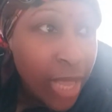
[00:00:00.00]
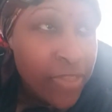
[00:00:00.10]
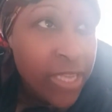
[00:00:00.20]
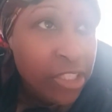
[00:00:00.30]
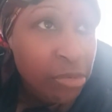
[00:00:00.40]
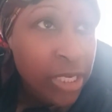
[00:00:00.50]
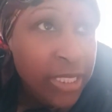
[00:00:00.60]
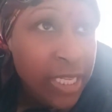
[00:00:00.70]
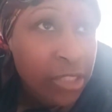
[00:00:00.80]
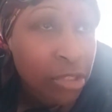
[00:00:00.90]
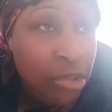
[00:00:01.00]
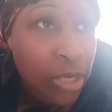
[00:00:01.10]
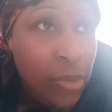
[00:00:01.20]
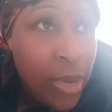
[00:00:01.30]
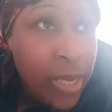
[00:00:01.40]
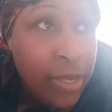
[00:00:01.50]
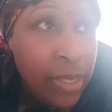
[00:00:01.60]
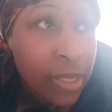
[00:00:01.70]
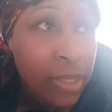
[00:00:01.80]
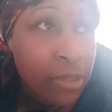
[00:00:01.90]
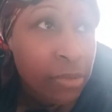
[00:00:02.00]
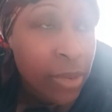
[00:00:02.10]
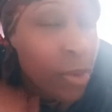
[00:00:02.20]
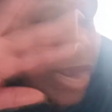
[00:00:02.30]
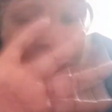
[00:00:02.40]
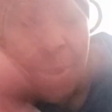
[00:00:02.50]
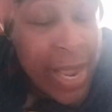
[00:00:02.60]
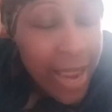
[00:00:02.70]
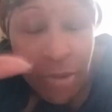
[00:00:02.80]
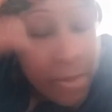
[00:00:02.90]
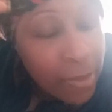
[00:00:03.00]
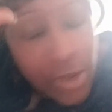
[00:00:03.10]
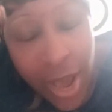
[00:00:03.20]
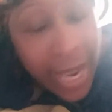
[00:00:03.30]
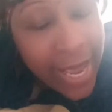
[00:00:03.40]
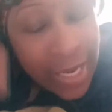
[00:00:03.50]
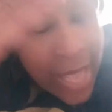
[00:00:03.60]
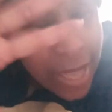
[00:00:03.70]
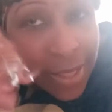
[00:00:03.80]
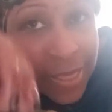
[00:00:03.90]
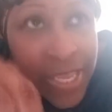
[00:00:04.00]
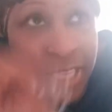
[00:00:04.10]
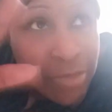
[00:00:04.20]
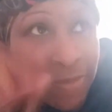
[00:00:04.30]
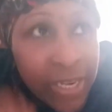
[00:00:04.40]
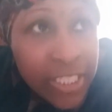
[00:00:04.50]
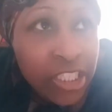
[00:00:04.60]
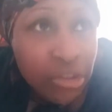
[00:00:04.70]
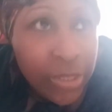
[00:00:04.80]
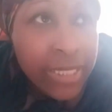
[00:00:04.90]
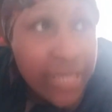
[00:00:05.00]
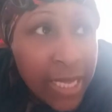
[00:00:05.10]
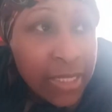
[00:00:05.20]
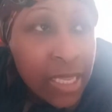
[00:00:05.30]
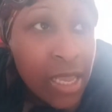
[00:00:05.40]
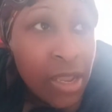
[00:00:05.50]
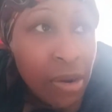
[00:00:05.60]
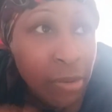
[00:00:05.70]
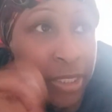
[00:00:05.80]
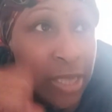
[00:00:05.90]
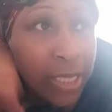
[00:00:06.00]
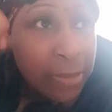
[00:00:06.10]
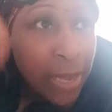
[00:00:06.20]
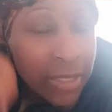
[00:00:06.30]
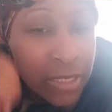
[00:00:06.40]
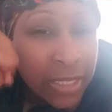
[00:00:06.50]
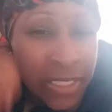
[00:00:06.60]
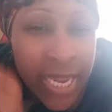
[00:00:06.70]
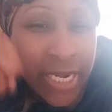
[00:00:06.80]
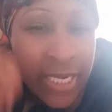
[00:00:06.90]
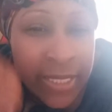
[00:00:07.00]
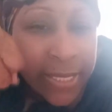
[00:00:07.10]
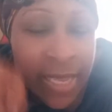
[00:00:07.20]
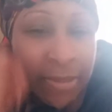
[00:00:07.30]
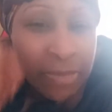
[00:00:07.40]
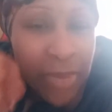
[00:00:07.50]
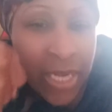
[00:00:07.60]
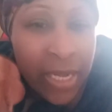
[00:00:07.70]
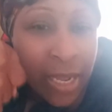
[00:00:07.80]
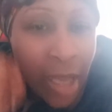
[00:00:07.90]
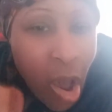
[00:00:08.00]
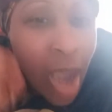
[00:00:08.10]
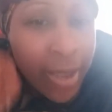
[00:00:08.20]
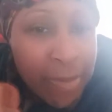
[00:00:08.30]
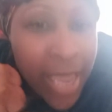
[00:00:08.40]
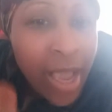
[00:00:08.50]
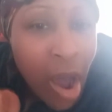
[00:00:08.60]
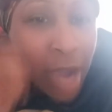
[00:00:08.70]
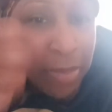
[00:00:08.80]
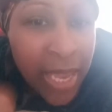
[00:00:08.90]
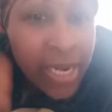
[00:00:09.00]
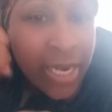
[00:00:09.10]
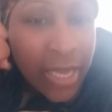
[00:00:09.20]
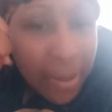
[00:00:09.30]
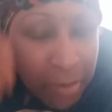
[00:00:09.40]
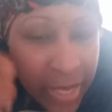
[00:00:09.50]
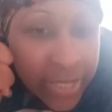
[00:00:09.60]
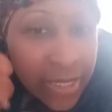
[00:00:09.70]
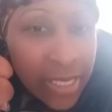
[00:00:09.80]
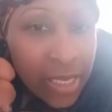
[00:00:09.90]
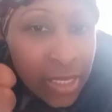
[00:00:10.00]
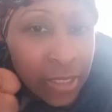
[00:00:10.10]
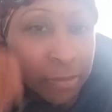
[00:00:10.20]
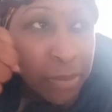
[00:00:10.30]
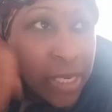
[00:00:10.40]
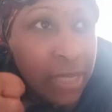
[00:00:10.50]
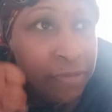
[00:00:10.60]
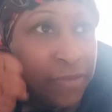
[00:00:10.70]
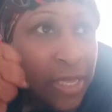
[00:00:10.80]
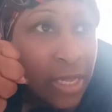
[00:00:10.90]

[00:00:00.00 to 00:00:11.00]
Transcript: I think it's 26 or 21. 3. One of them, I can't remember, y'all. I think it's Revelations 26, where it talks about the Satan and his demons being Gog and Magog being in an abyss. The book of